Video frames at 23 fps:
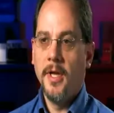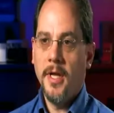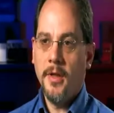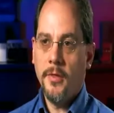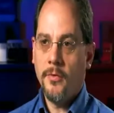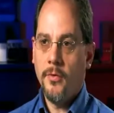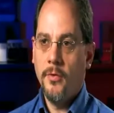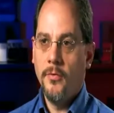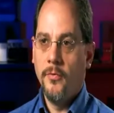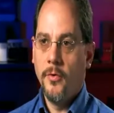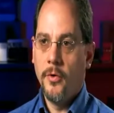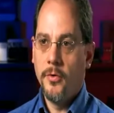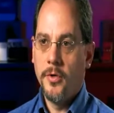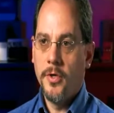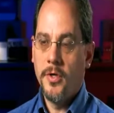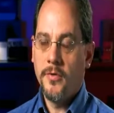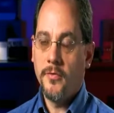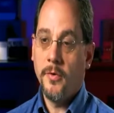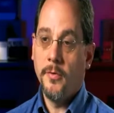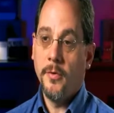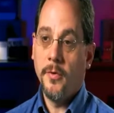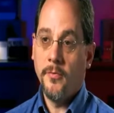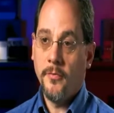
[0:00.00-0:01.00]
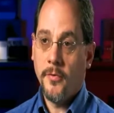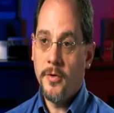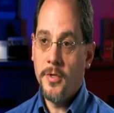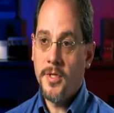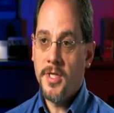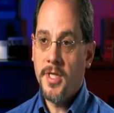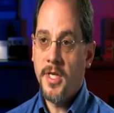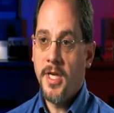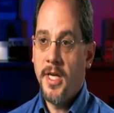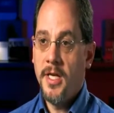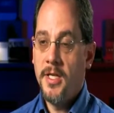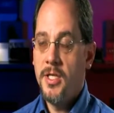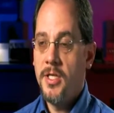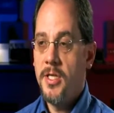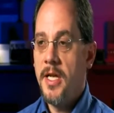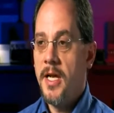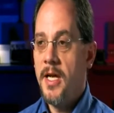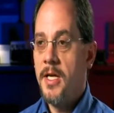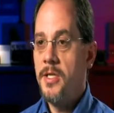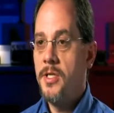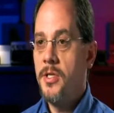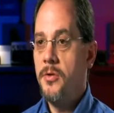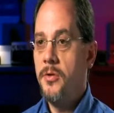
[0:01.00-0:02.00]
let-through voltage from the first stage
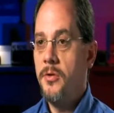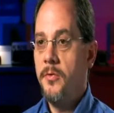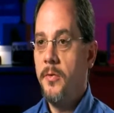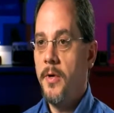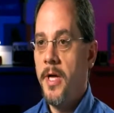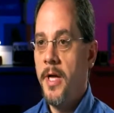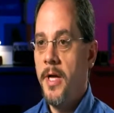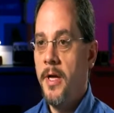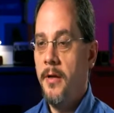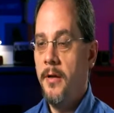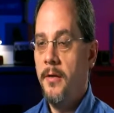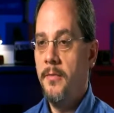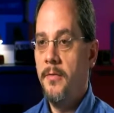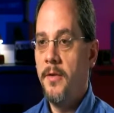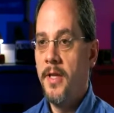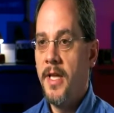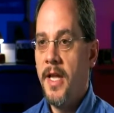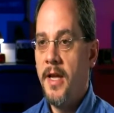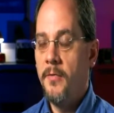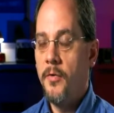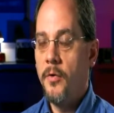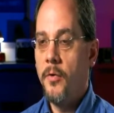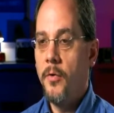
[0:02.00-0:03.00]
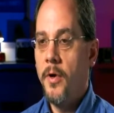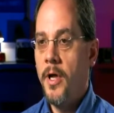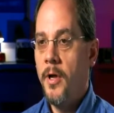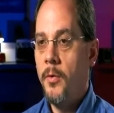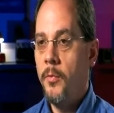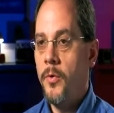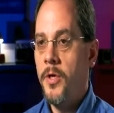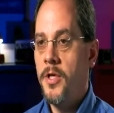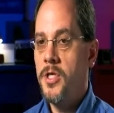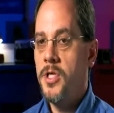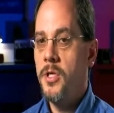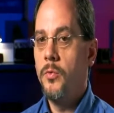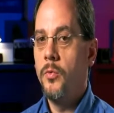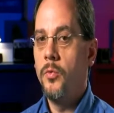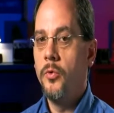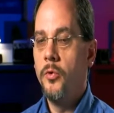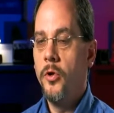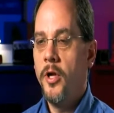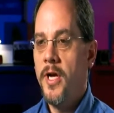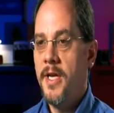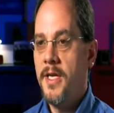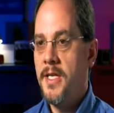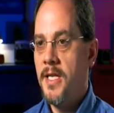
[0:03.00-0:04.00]
down to a level at which it will
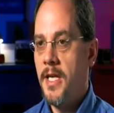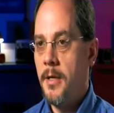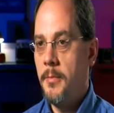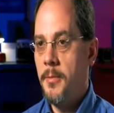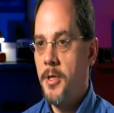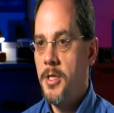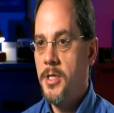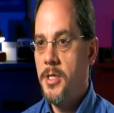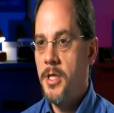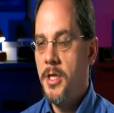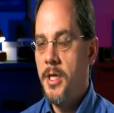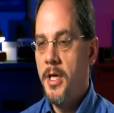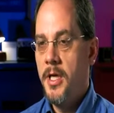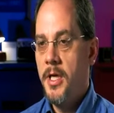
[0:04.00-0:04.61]
not damage